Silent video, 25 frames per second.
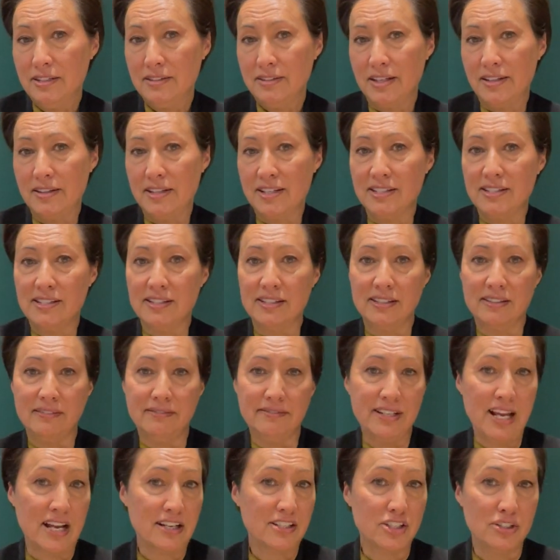Then there's the
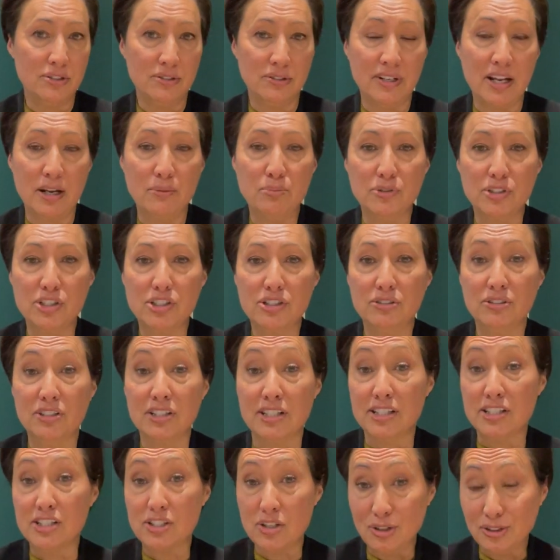National Aboriginal
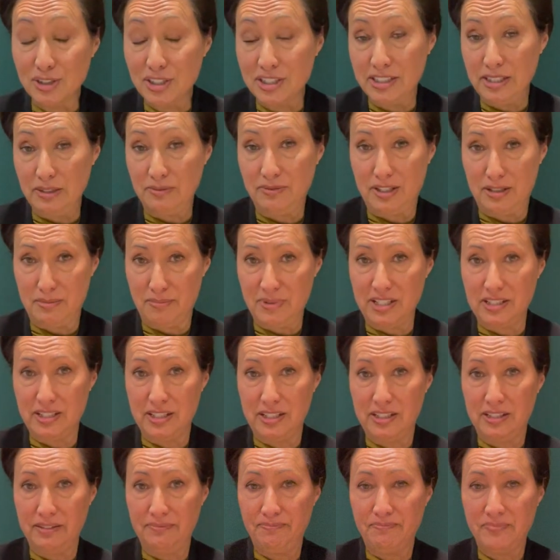Consultative
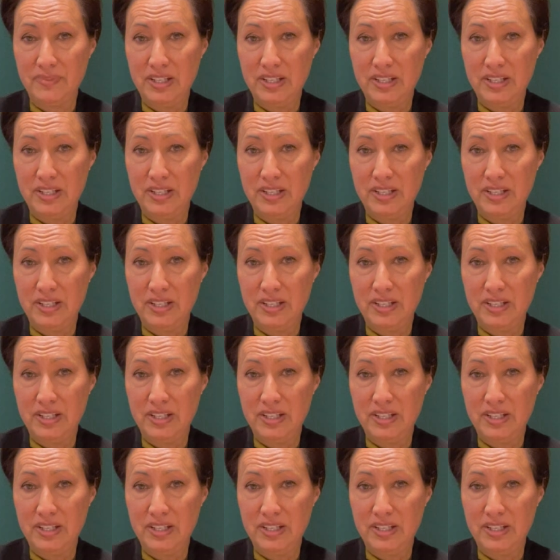Committee.